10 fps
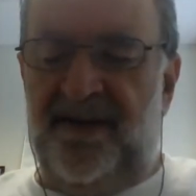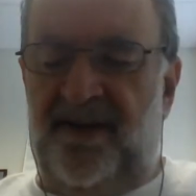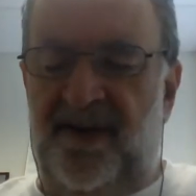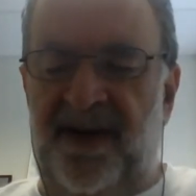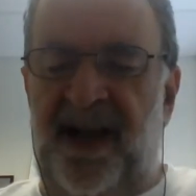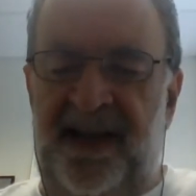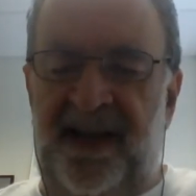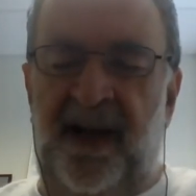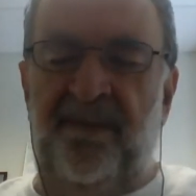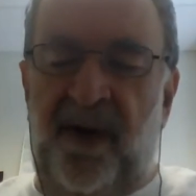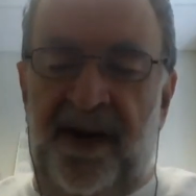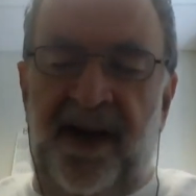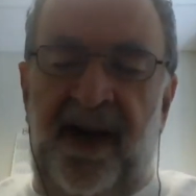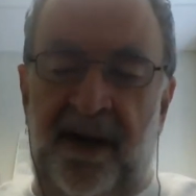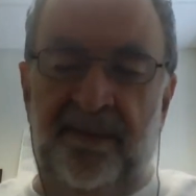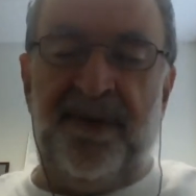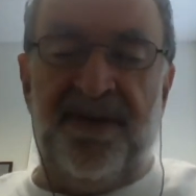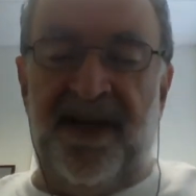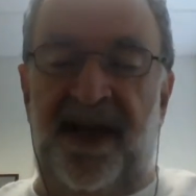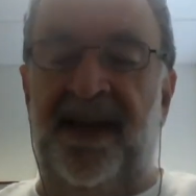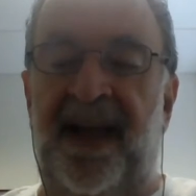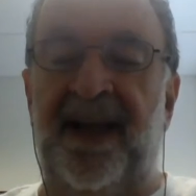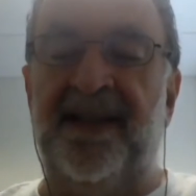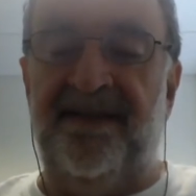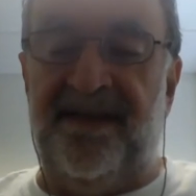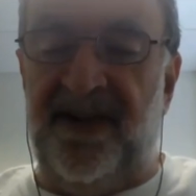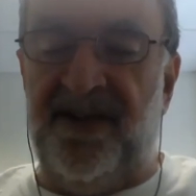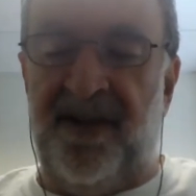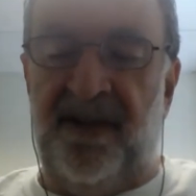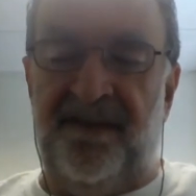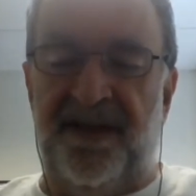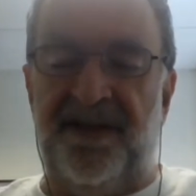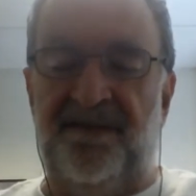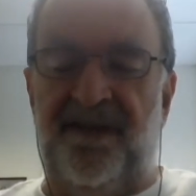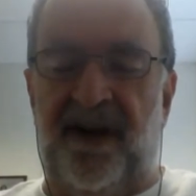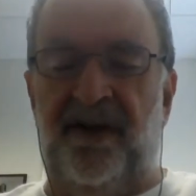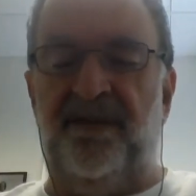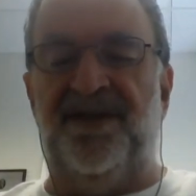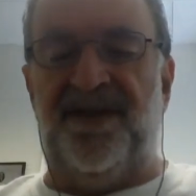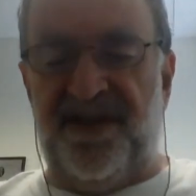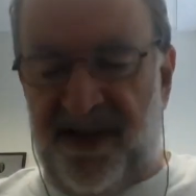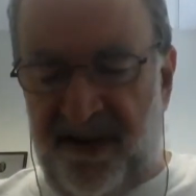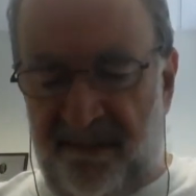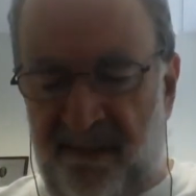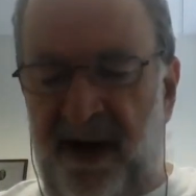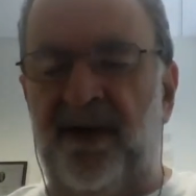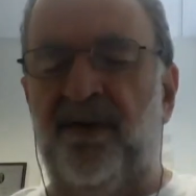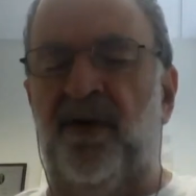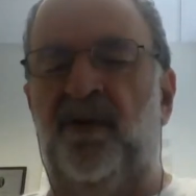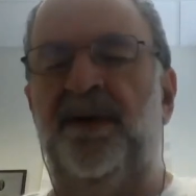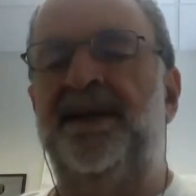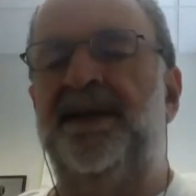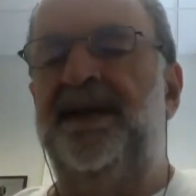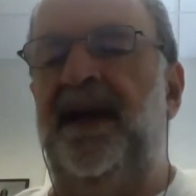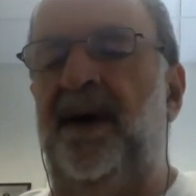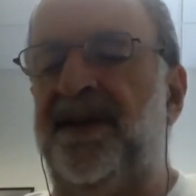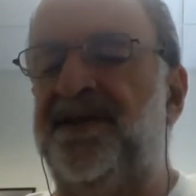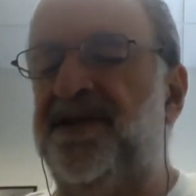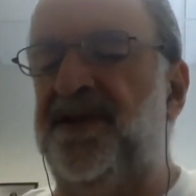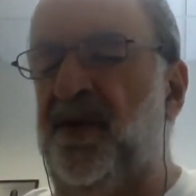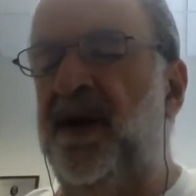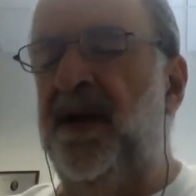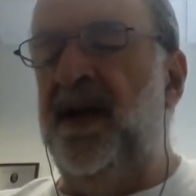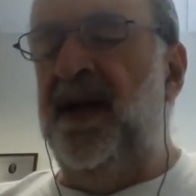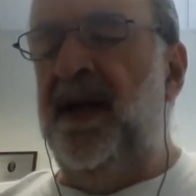or 99.99% inactivation of this very resistant microbe MS2.